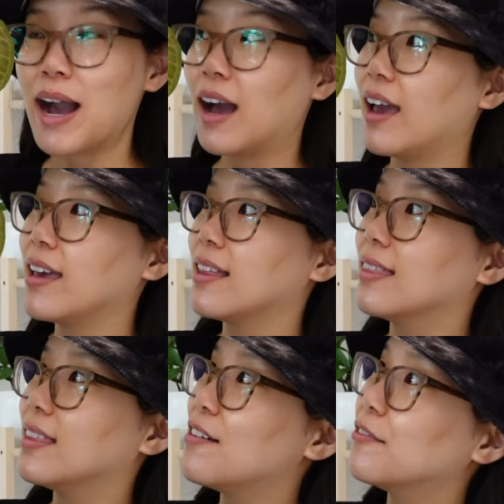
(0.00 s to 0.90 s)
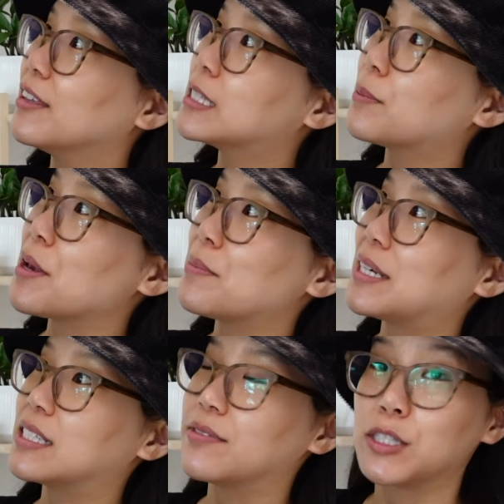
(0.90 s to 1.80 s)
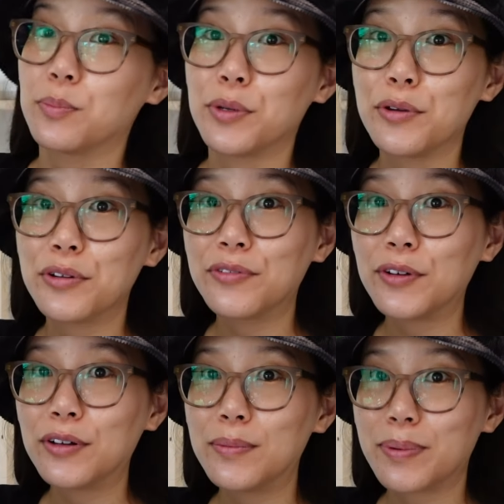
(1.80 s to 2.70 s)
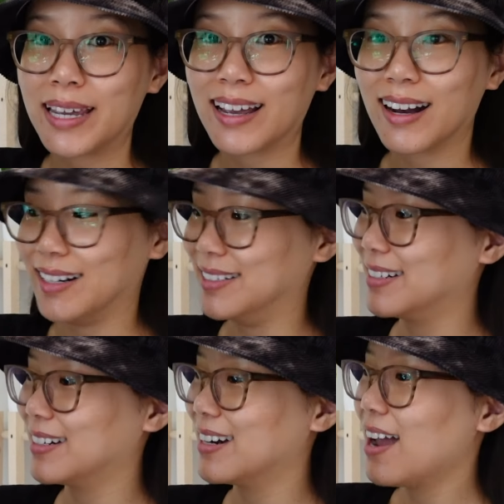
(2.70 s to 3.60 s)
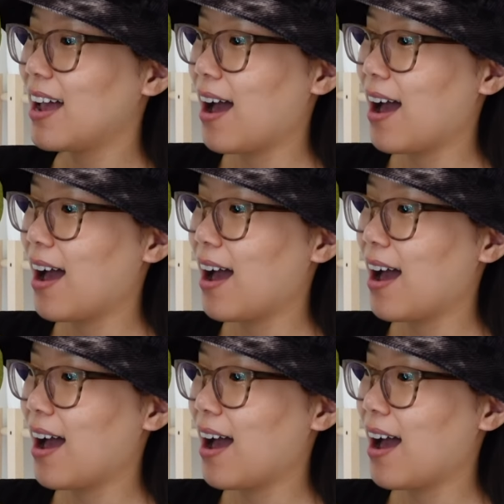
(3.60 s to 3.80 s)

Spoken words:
I love this plant because of its beautiful pink color.